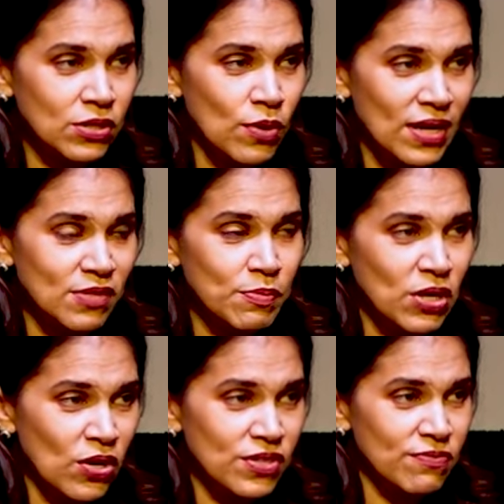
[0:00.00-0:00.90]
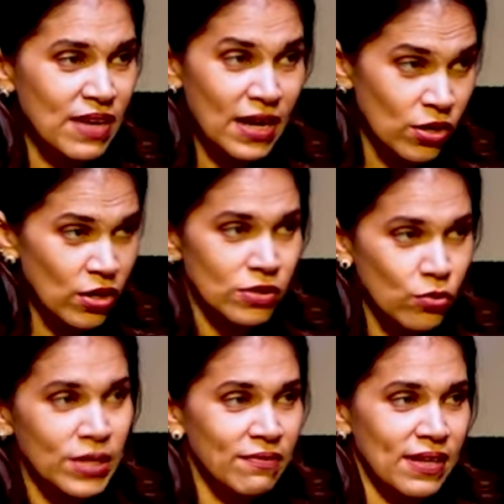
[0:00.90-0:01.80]
to us because we are not
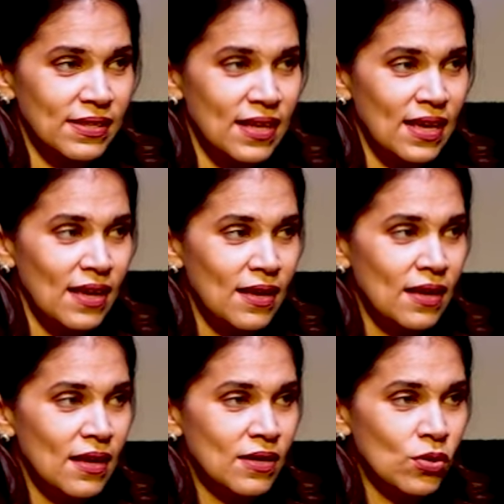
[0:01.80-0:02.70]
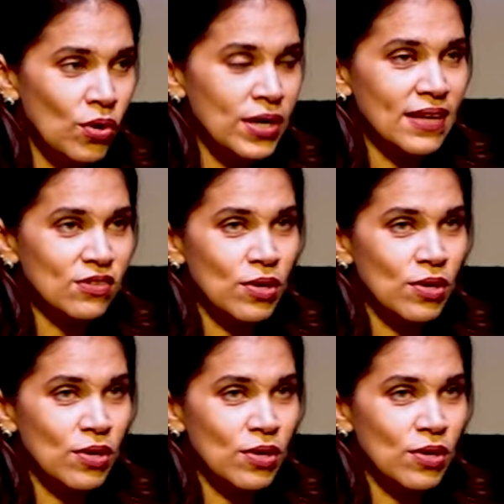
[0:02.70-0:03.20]
doing what they told us.